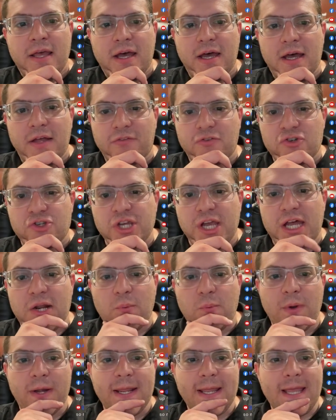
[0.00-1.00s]
It's a shot
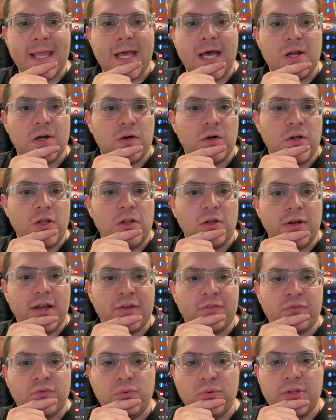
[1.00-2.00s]
at winning a $100
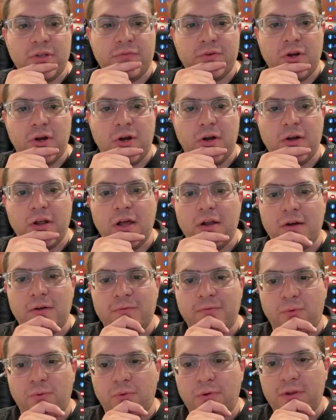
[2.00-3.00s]
xTool gift card,
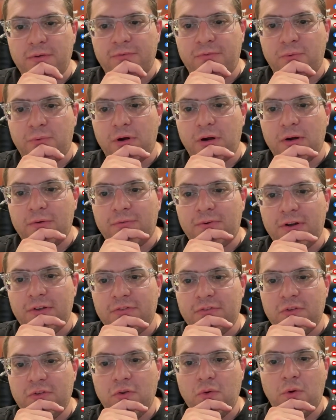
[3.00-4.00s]
$140 for our
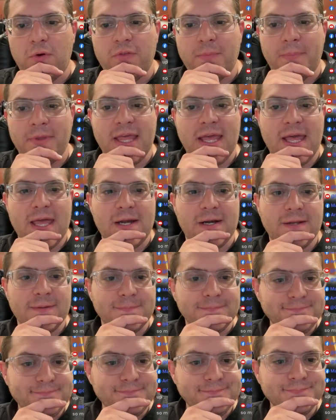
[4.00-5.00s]
friends to the north of Canada.
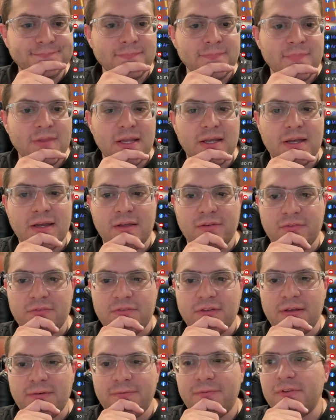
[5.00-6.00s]
So
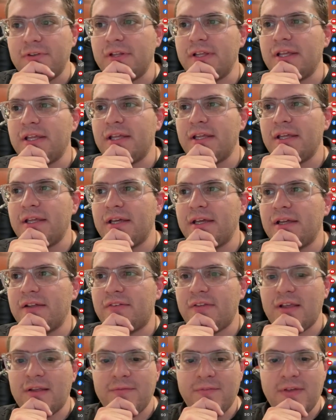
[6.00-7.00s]
definitely
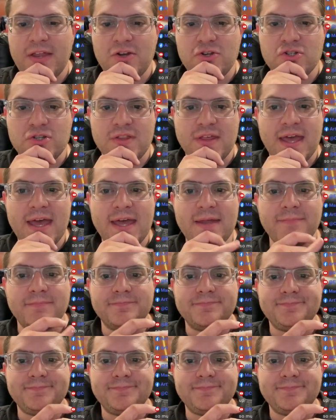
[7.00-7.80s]
take advantage of that.